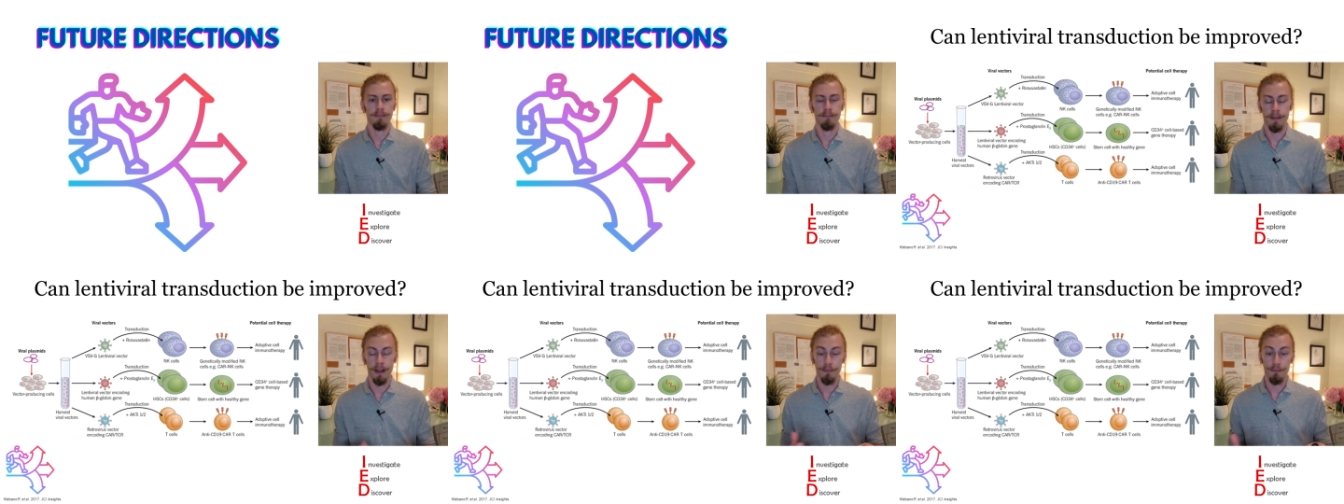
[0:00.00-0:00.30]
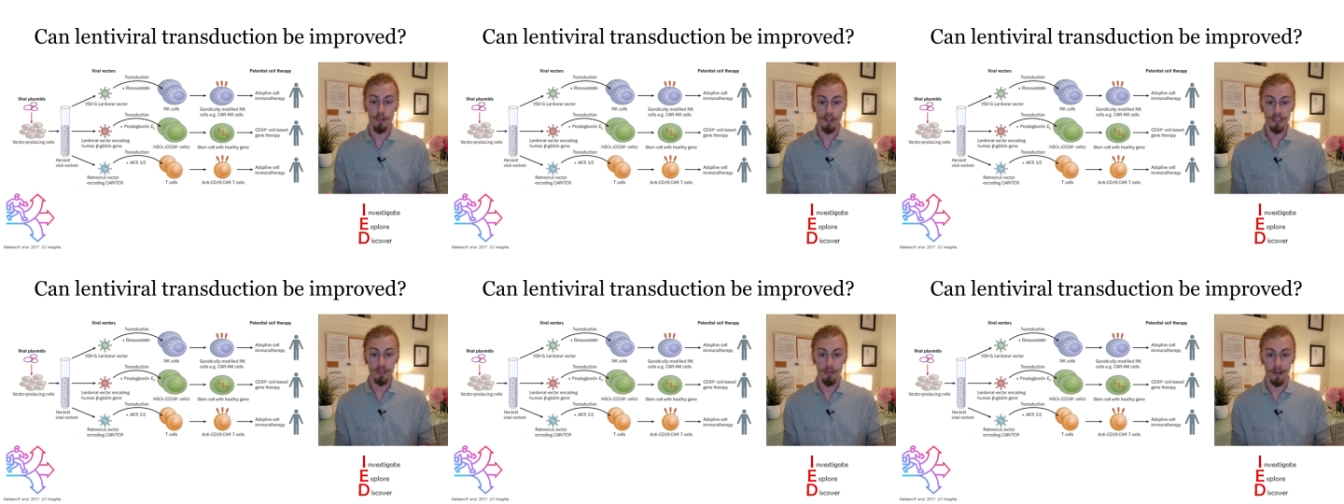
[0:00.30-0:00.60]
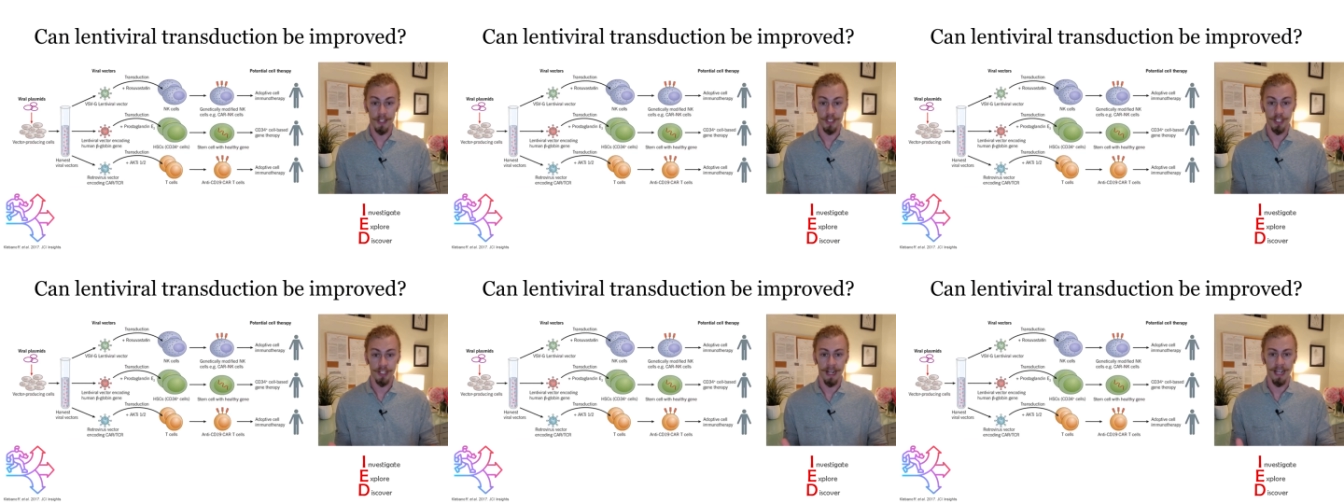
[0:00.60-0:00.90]
My first
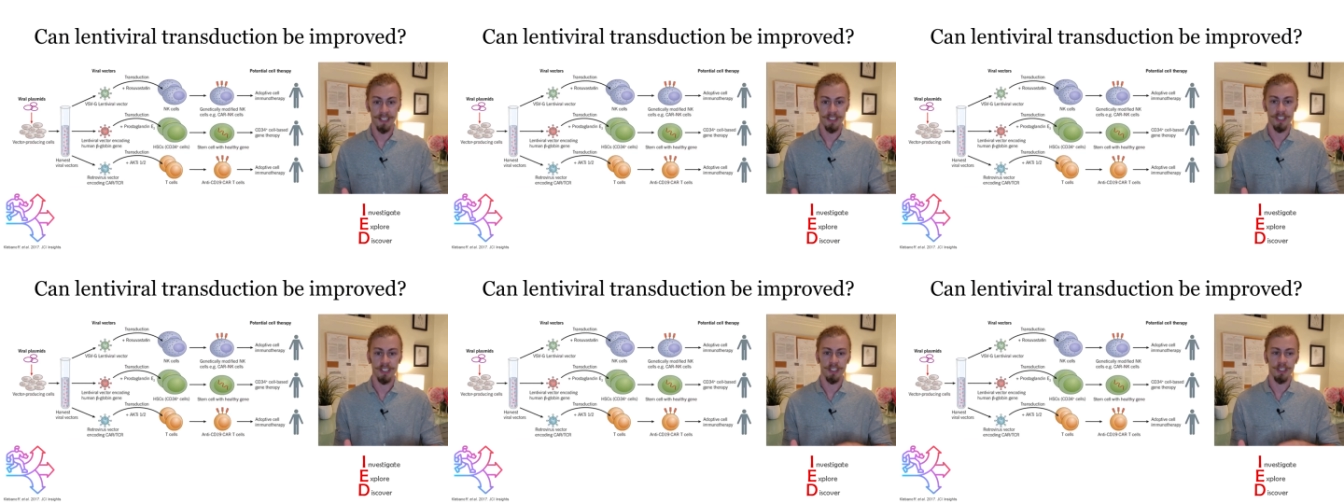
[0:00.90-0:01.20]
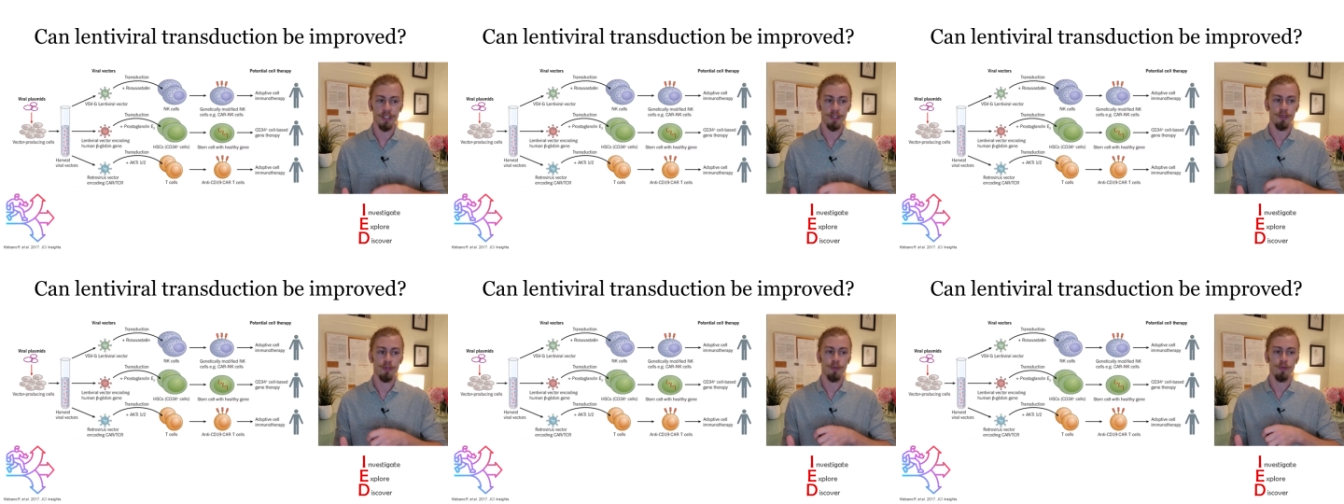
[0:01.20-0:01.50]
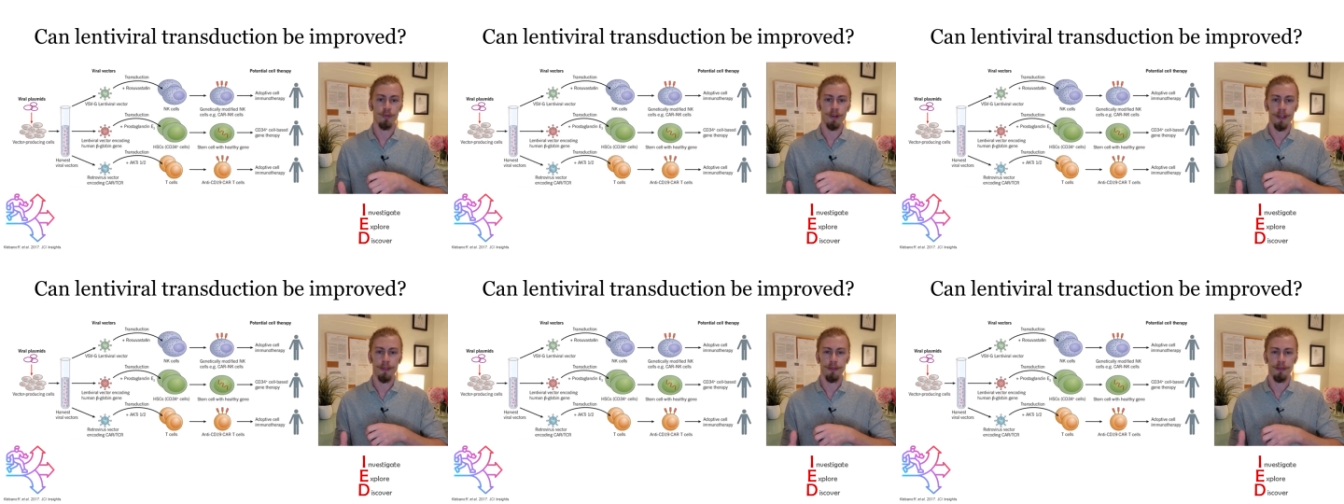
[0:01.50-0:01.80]
question has to do
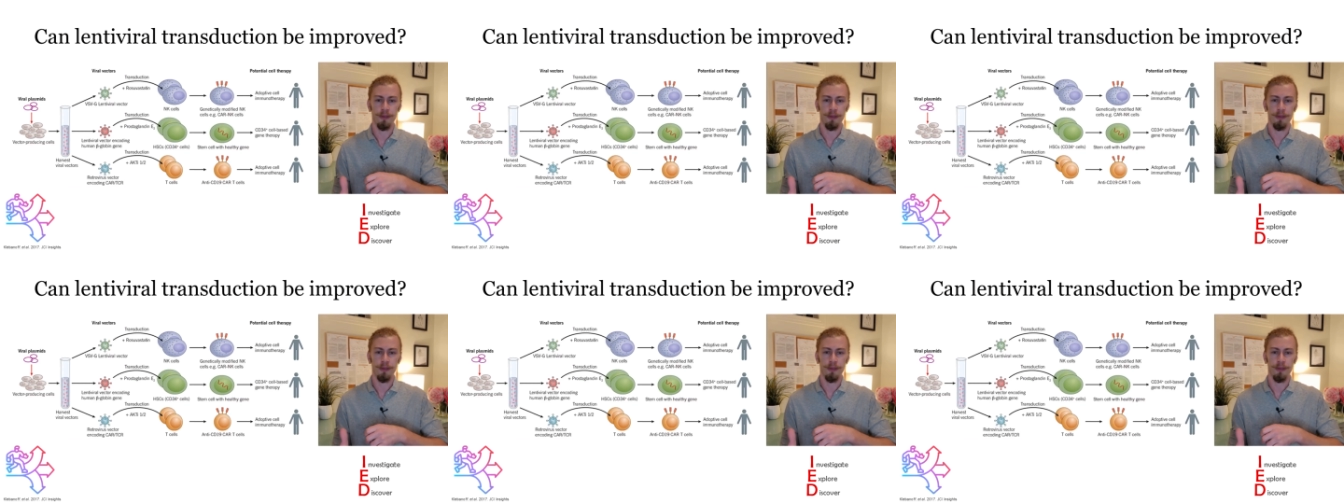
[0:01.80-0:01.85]
with